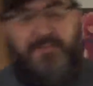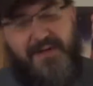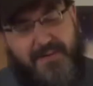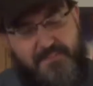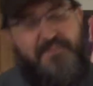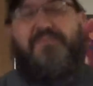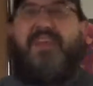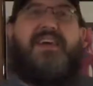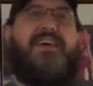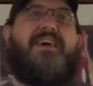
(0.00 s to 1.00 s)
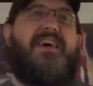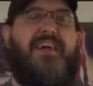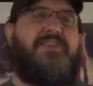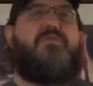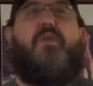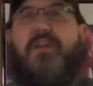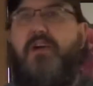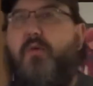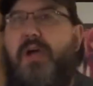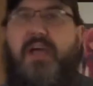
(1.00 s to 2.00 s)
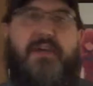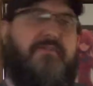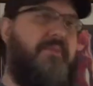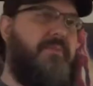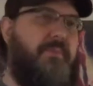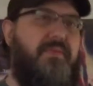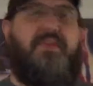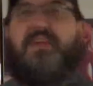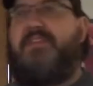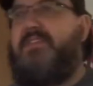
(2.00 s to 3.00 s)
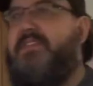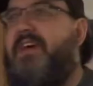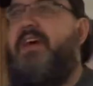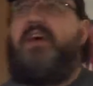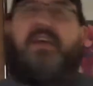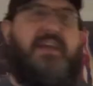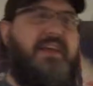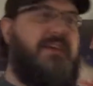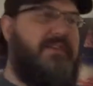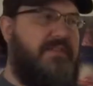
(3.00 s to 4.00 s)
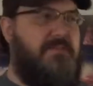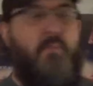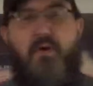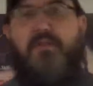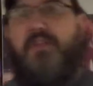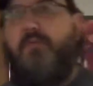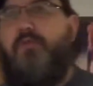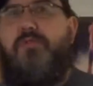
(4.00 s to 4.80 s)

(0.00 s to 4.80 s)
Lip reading: him, is running away from the police. He is mortally